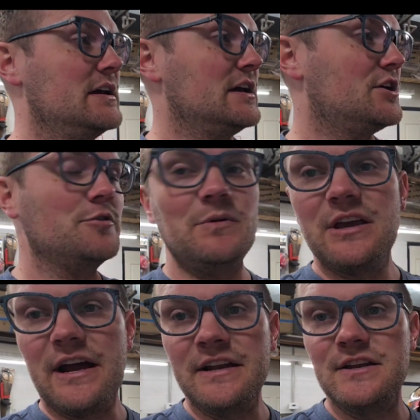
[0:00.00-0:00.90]
Could be
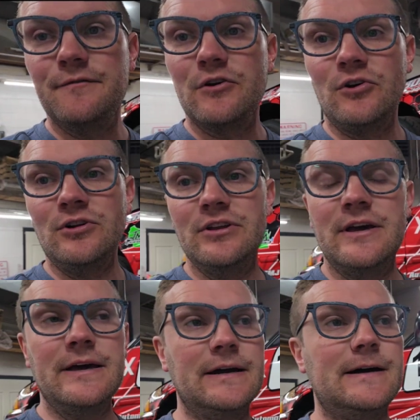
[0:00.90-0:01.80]
kind of difficult.
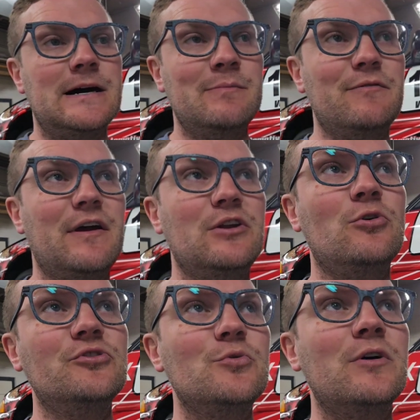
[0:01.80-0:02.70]
If I
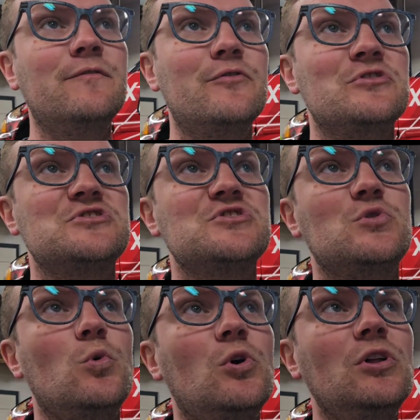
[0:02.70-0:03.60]
don't do one for the
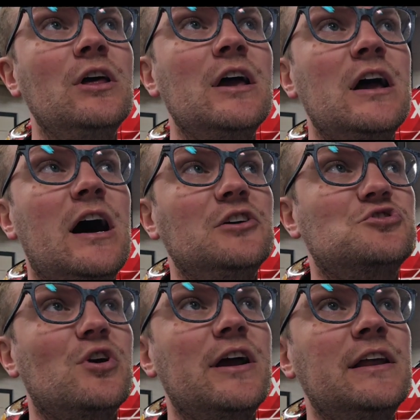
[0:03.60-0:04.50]
school, I'll
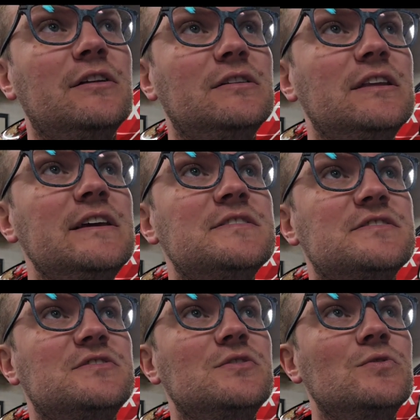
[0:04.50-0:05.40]
try and at
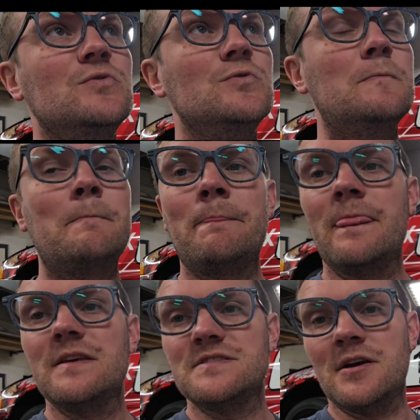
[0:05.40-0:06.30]
least do
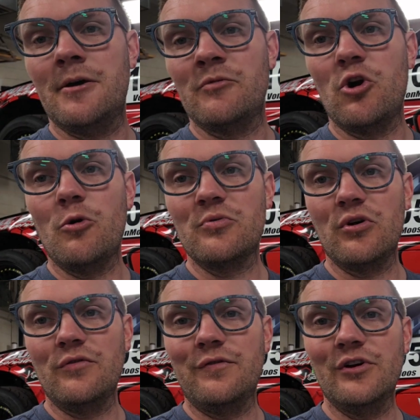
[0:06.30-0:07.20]
some
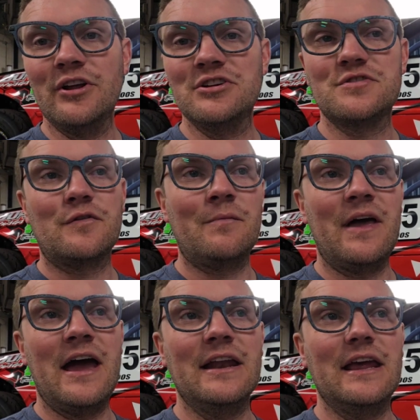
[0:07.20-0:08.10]
GoPro footage from
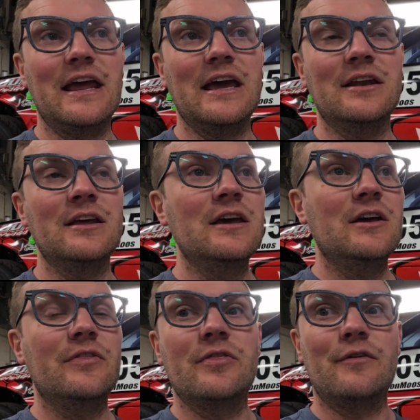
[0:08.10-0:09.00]
that. And
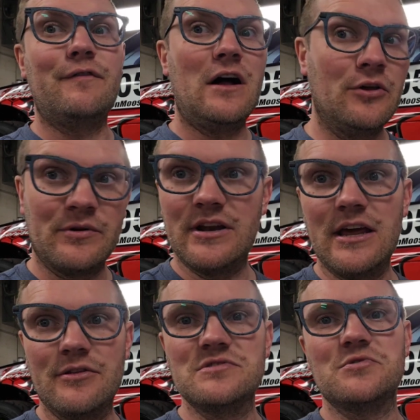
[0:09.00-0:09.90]
the following
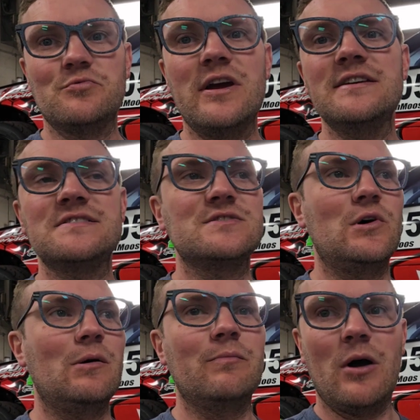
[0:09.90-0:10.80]
day there's a race, so
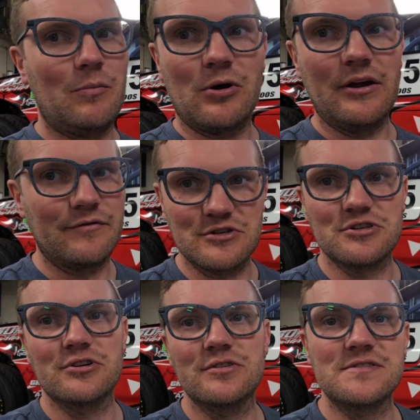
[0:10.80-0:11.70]
I'll probably for
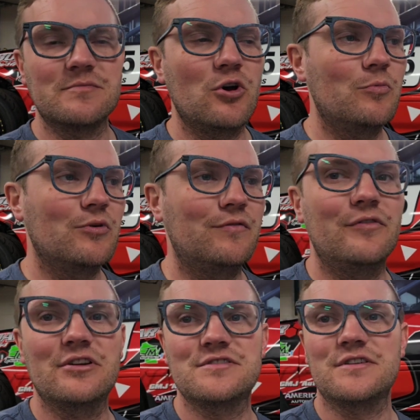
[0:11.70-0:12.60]
sure do some GoPro
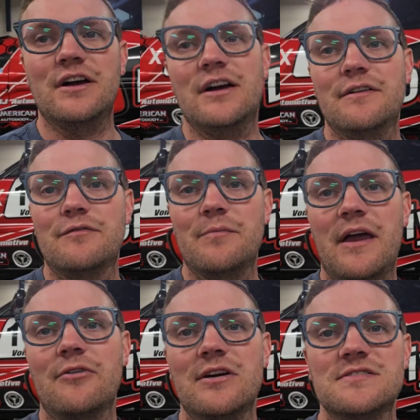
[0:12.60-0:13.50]
footage from
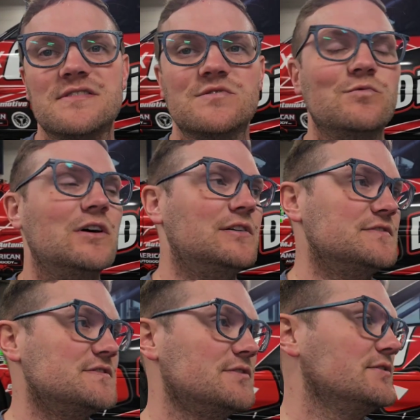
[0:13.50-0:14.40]
that race as well.
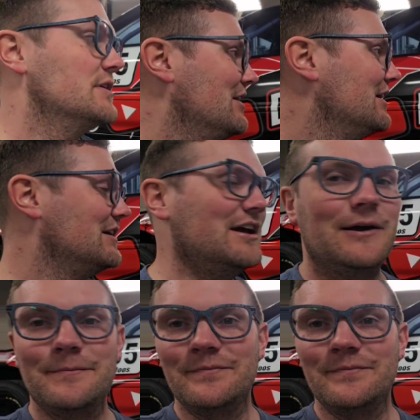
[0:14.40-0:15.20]
So yeah,